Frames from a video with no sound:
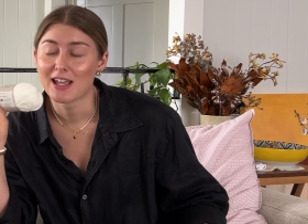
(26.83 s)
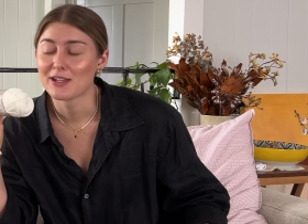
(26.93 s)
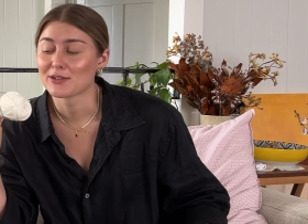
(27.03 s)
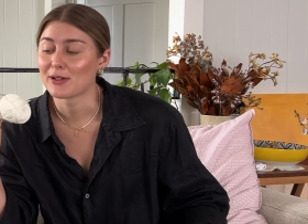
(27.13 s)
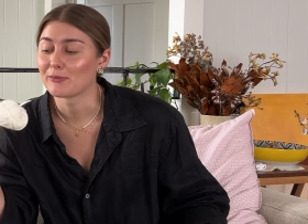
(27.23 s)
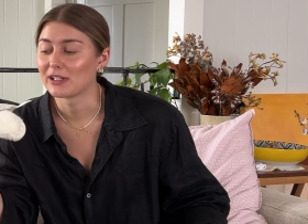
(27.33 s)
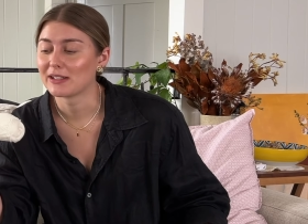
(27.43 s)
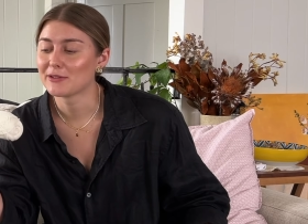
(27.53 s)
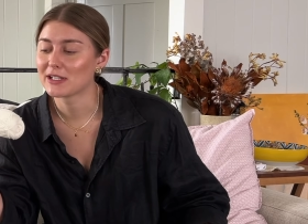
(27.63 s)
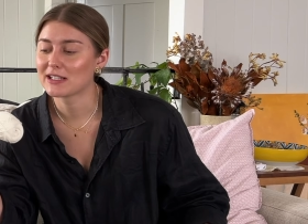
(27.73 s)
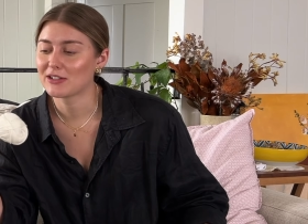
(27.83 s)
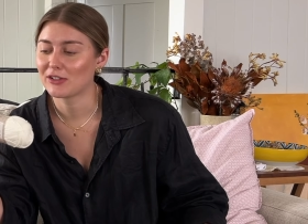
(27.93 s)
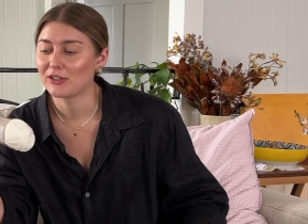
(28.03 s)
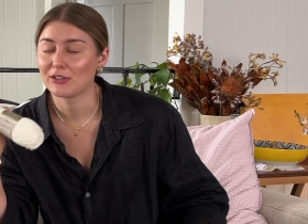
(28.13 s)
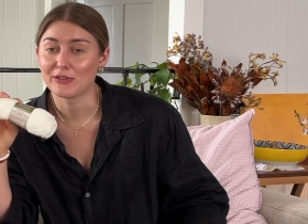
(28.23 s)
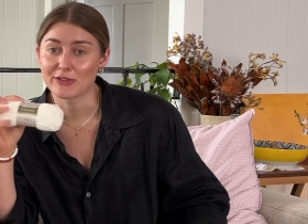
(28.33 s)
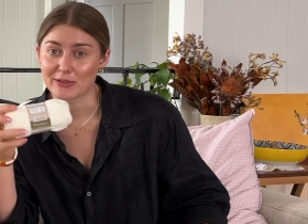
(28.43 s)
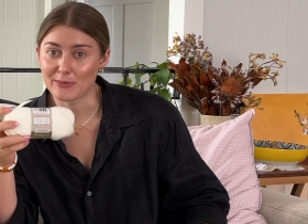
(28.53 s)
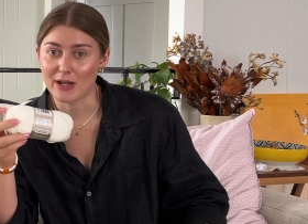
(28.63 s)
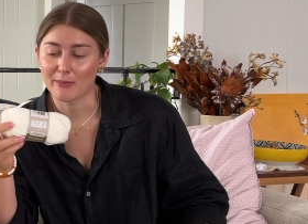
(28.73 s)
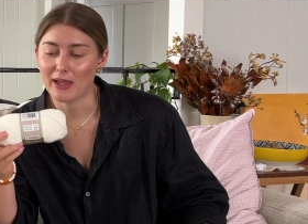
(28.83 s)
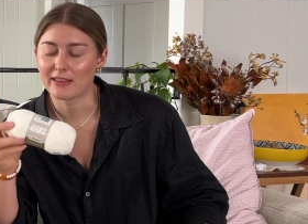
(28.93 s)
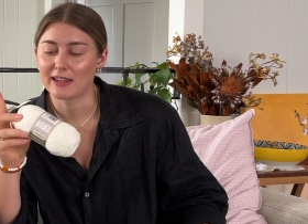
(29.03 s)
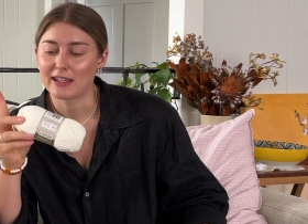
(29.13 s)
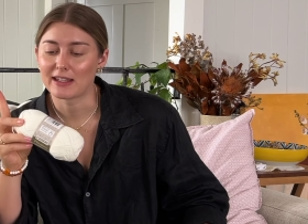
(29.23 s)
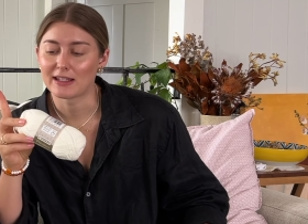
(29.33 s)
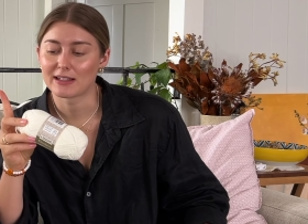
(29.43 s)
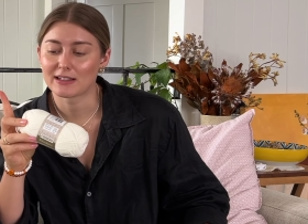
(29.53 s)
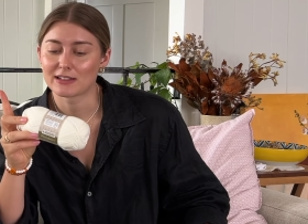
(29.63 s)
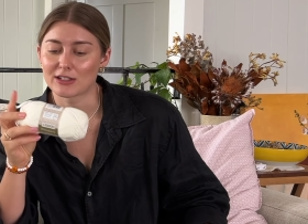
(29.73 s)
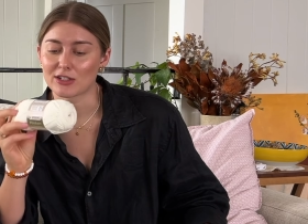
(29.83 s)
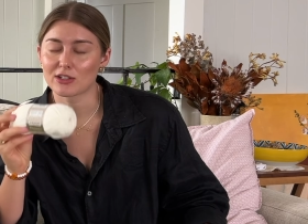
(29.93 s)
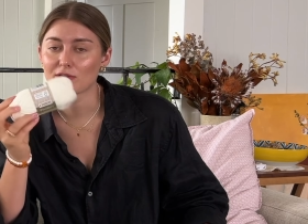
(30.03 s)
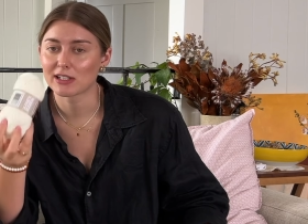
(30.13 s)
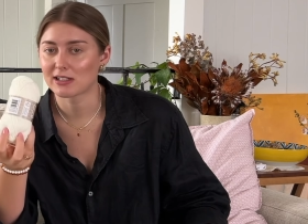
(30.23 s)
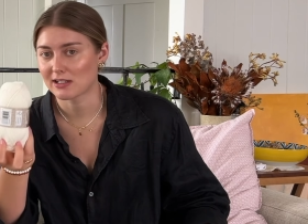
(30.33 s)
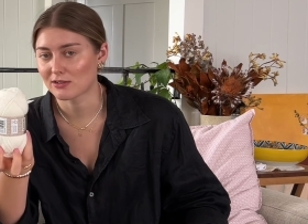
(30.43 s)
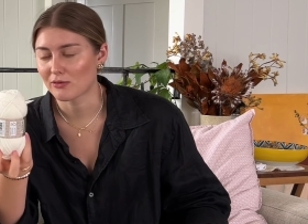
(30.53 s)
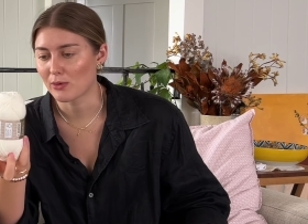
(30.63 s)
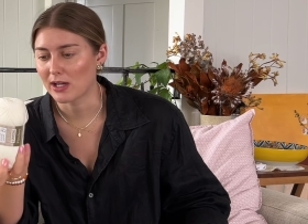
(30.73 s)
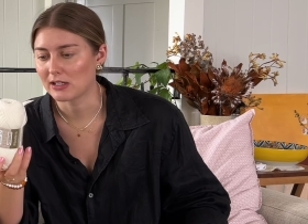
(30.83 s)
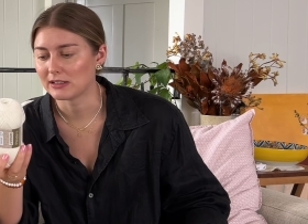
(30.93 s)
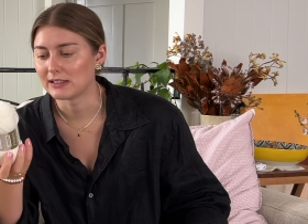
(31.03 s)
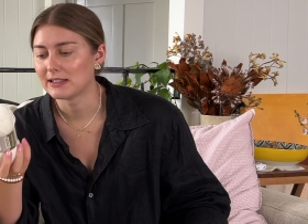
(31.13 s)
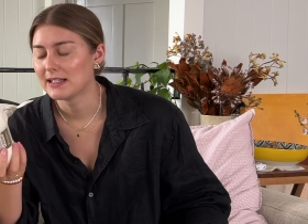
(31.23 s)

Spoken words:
So I'm really wanting to use them up, and they're just a really nice off-white color.